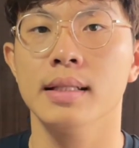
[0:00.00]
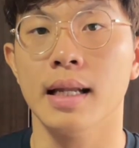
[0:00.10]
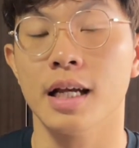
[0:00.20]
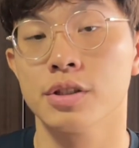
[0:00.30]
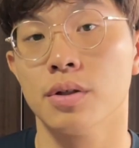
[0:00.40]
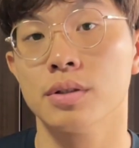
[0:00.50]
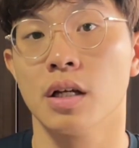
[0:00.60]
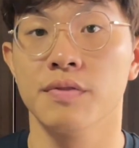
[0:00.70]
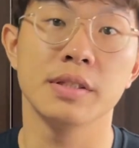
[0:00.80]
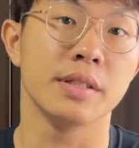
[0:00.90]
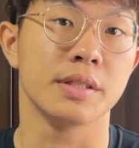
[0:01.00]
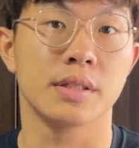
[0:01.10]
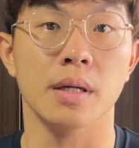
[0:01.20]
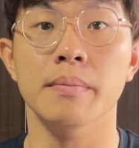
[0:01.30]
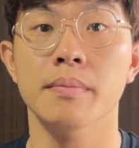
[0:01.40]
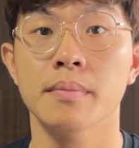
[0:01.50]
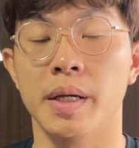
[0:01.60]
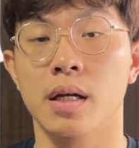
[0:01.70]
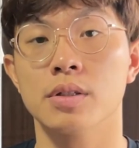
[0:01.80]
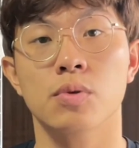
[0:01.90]
the national service system
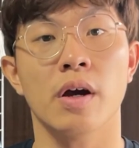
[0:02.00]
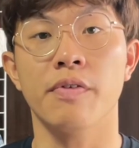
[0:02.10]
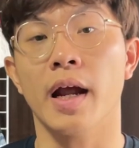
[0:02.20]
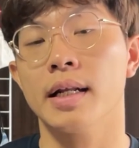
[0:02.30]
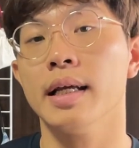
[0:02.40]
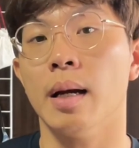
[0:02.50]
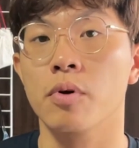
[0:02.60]
because, quite frankly,